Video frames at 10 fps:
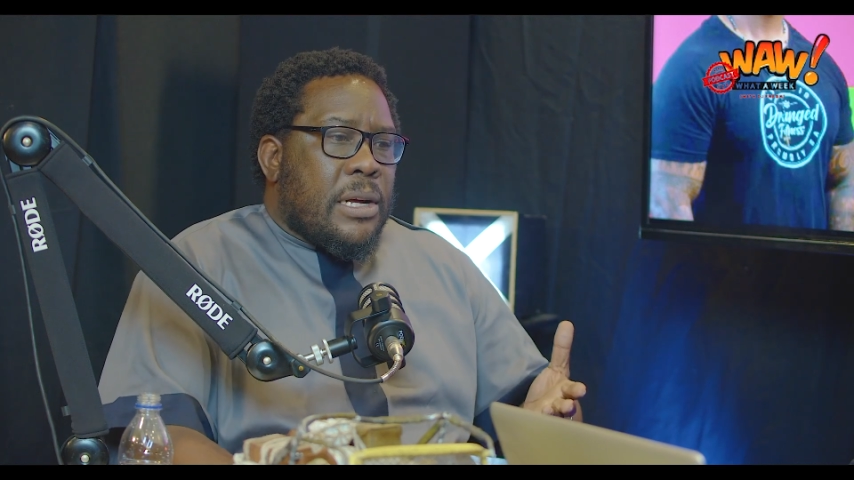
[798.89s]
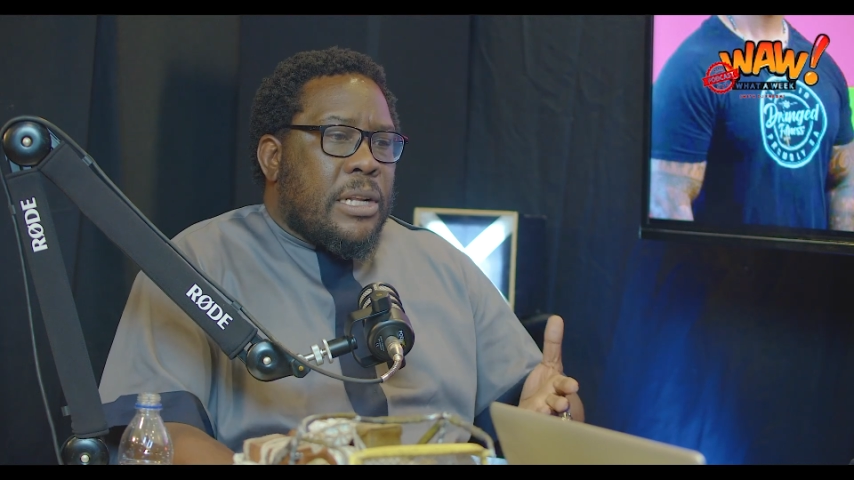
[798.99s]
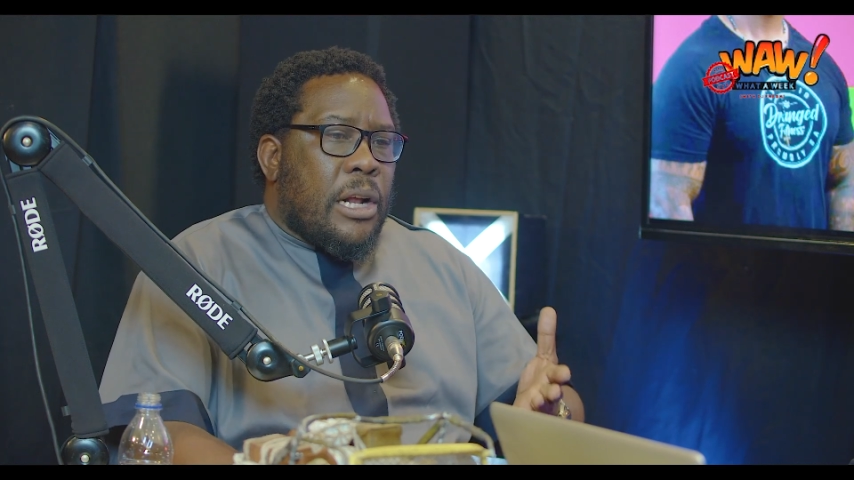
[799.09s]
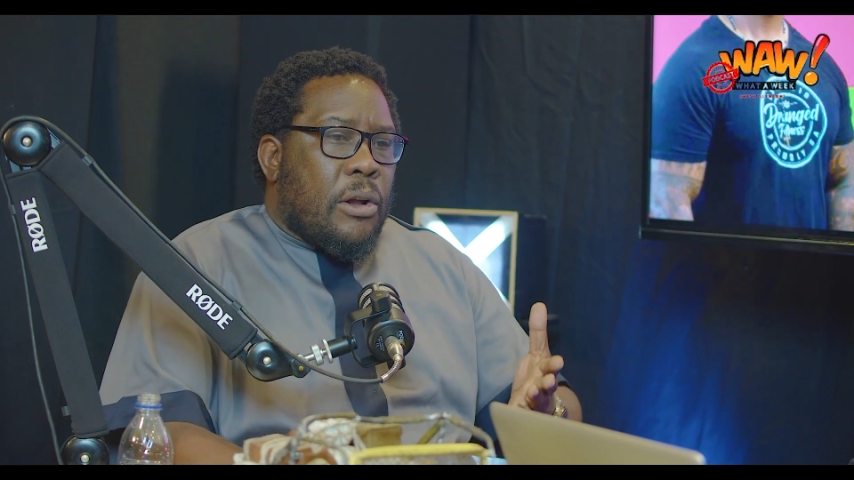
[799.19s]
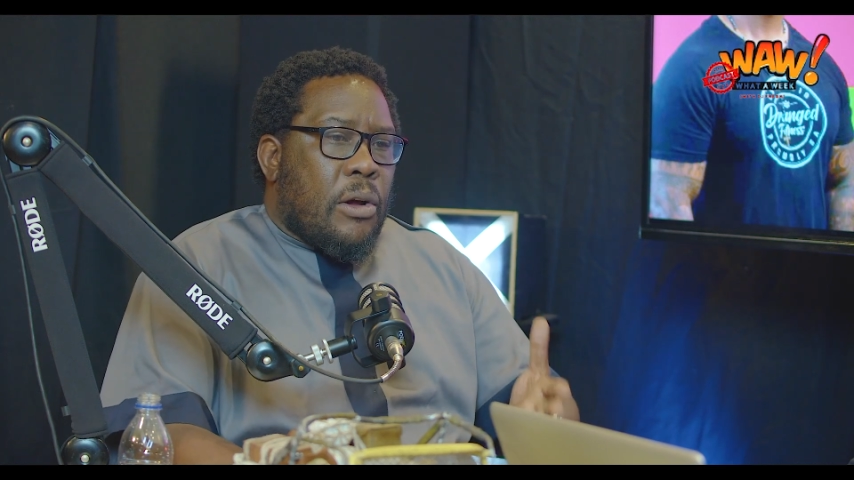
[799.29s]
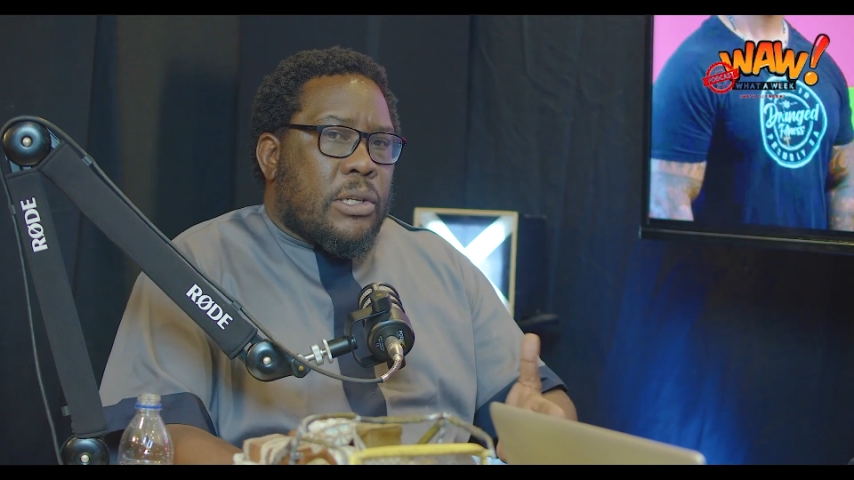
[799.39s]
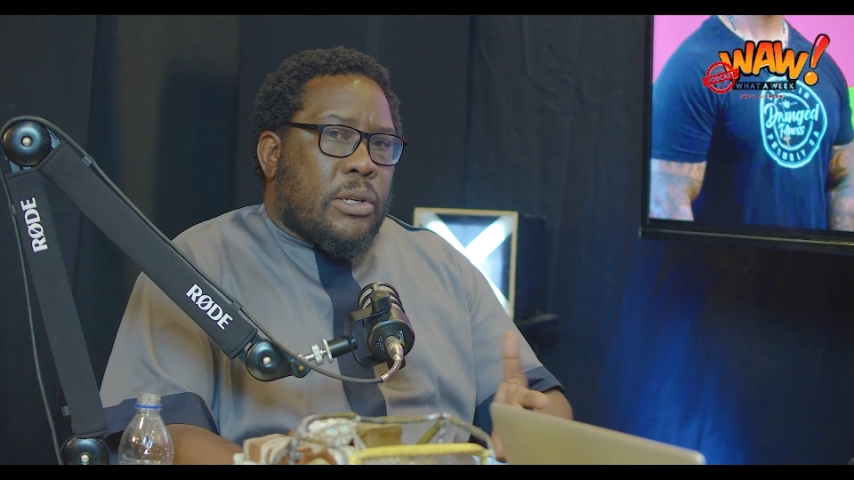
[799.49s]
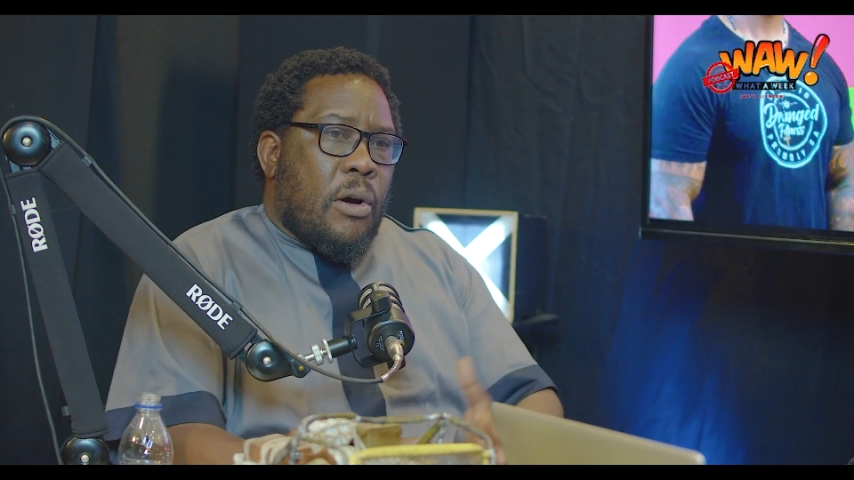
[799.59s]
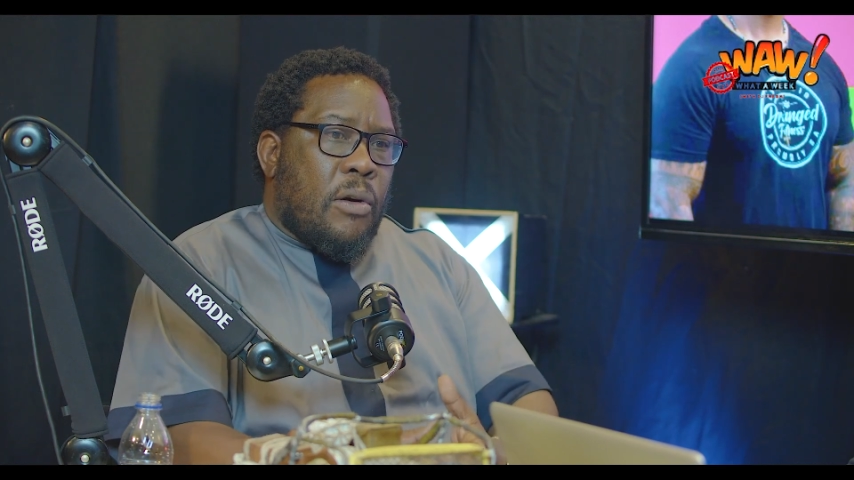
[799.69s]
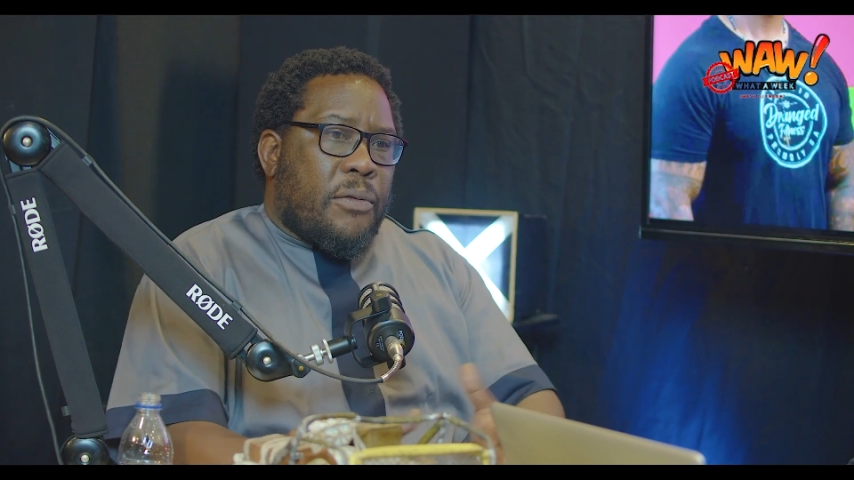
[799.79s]
the loss
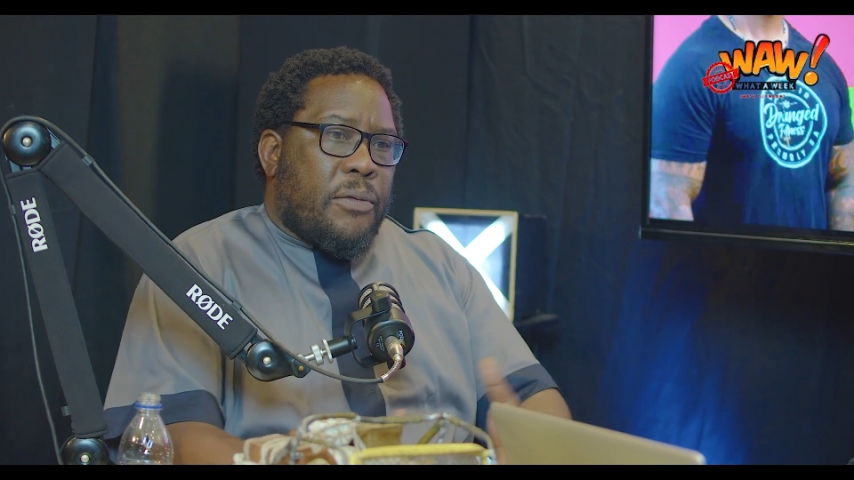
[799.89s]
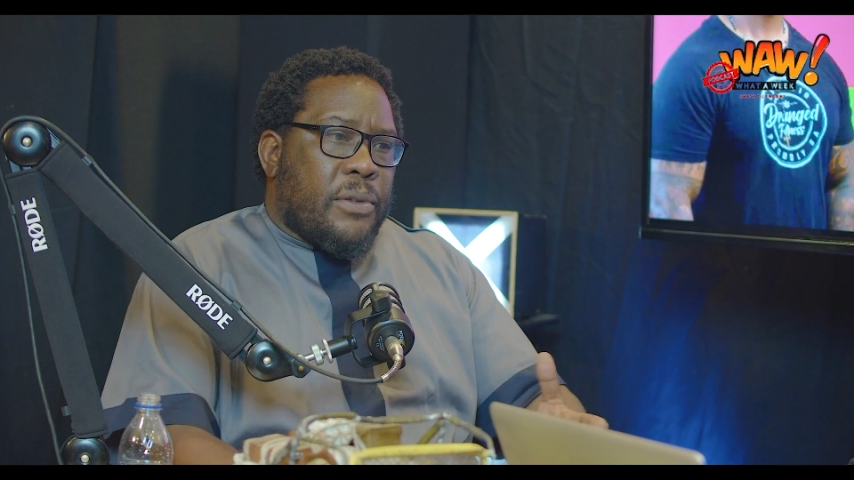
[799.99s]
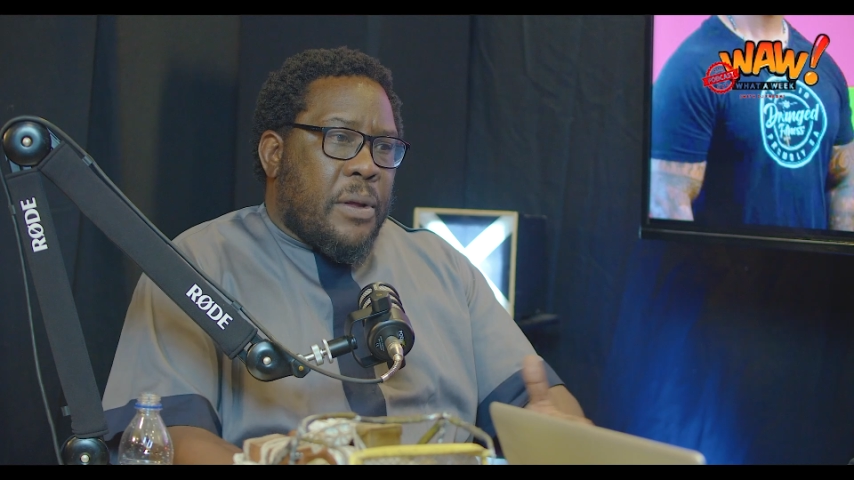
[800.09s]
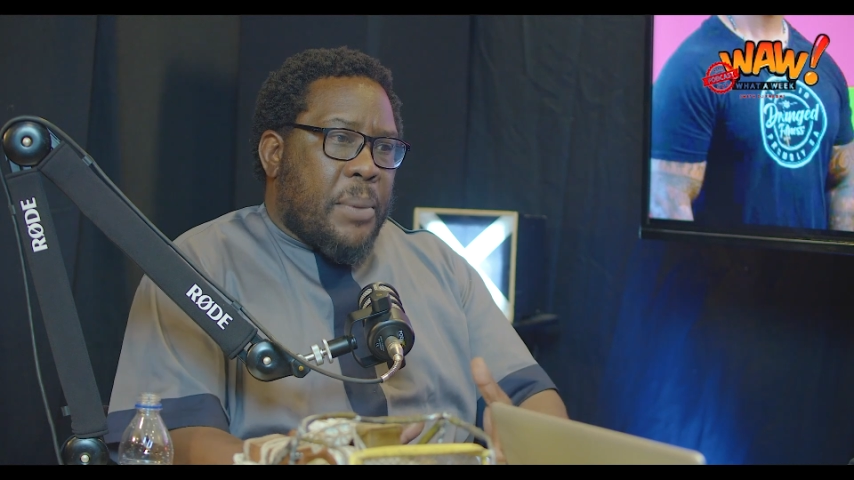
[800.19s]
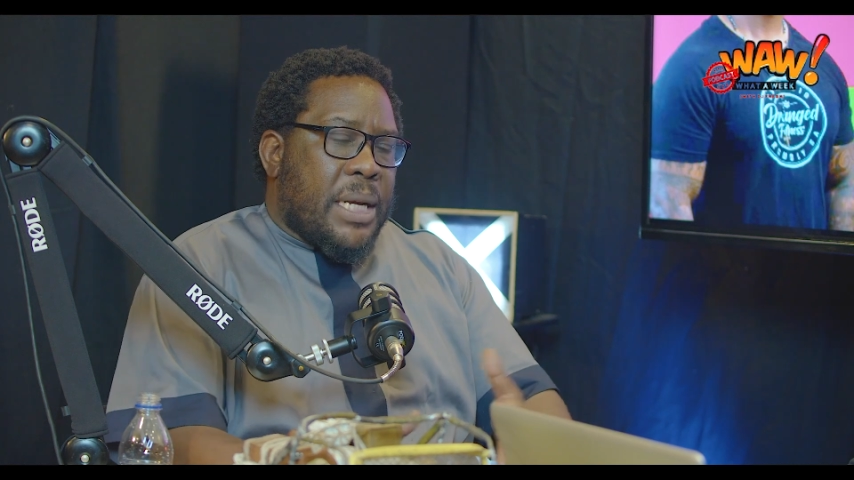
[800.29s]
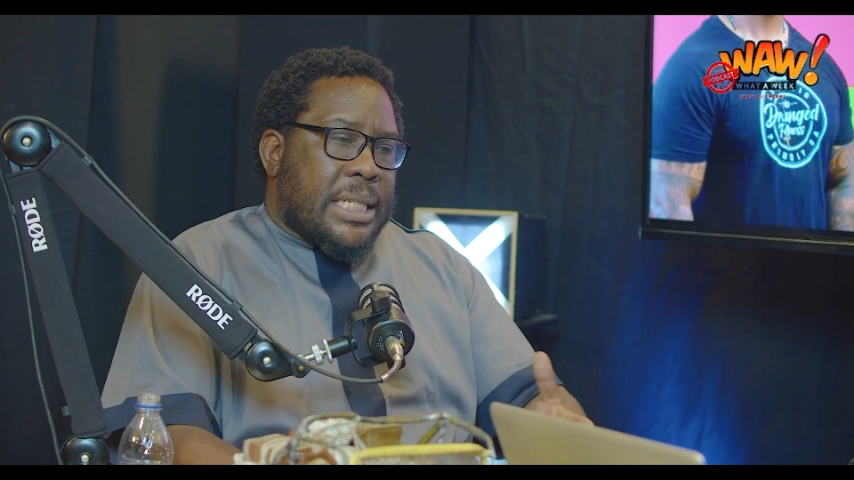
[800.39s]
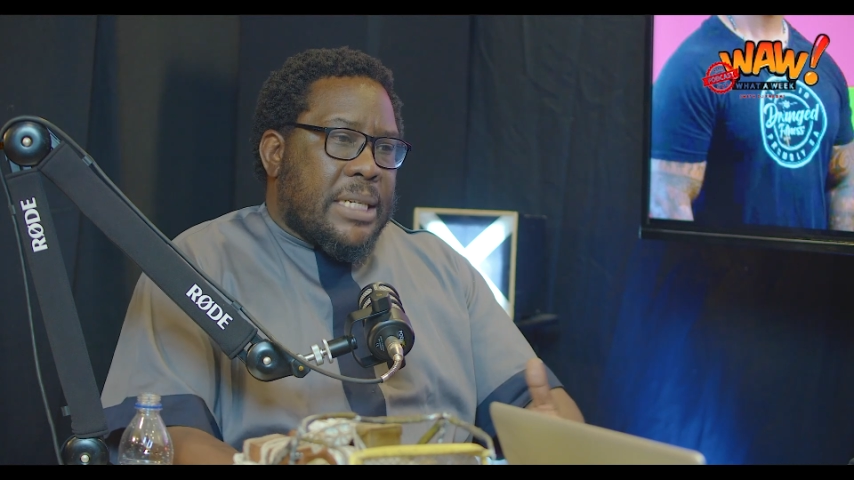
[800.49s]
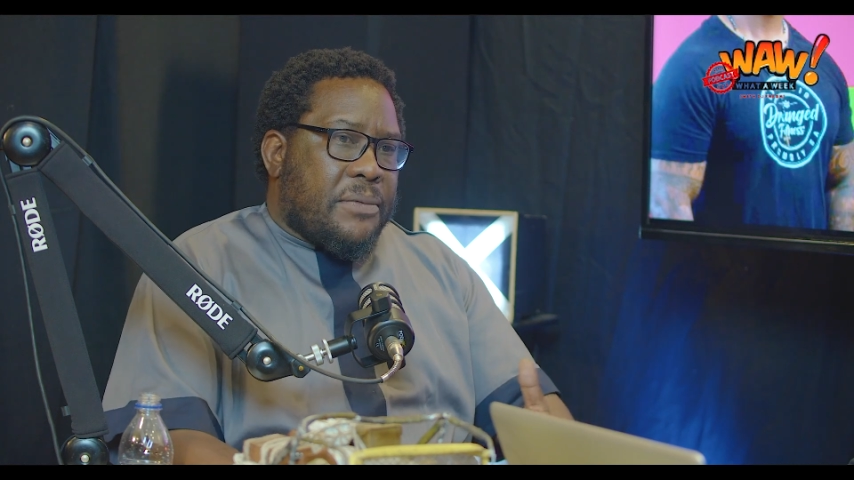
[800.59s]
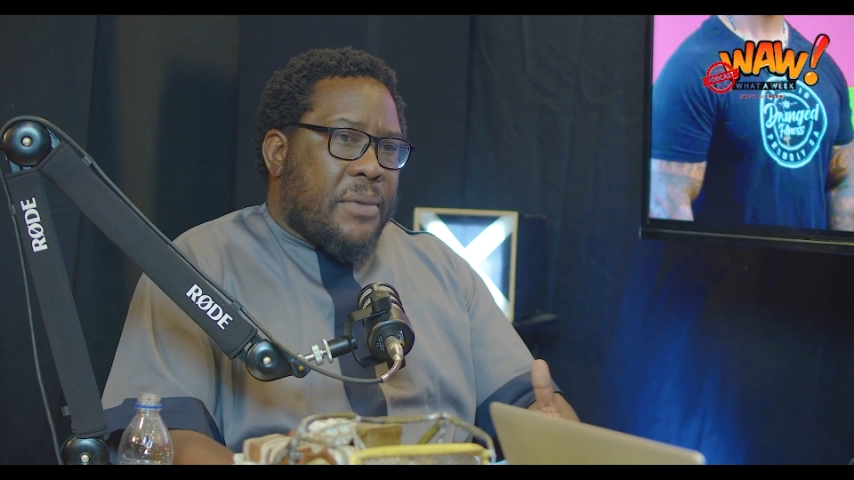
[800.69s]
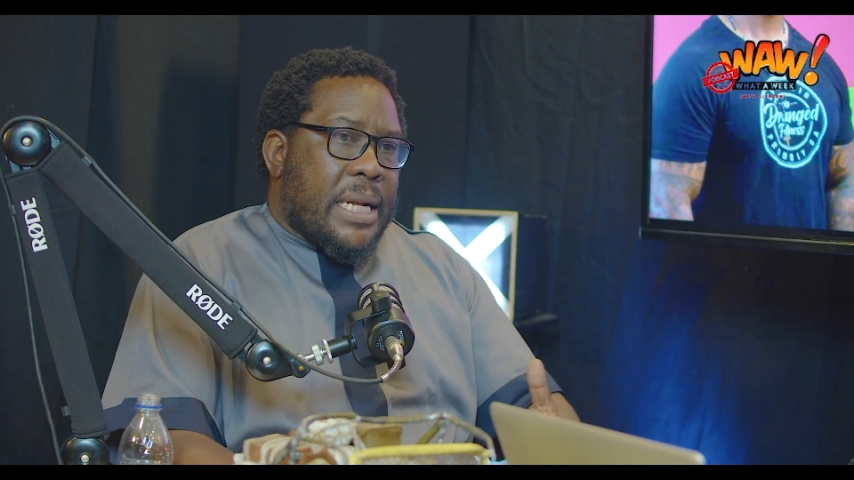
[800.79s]
of the
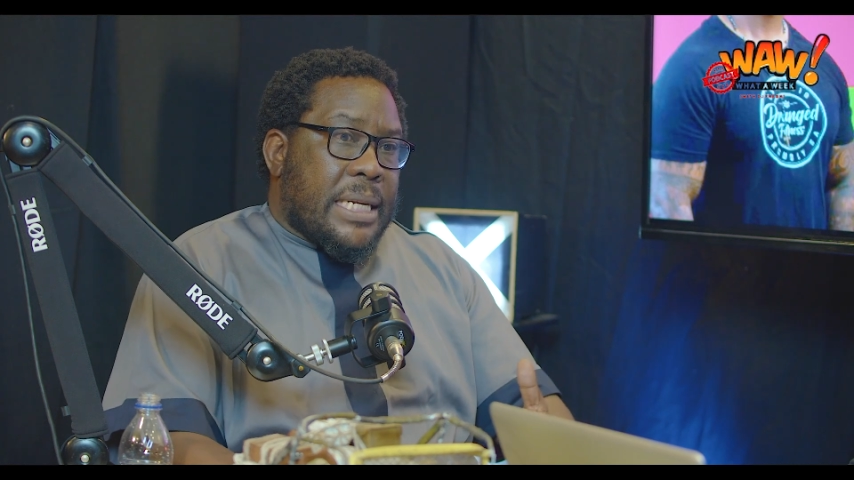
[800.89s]
pension fund,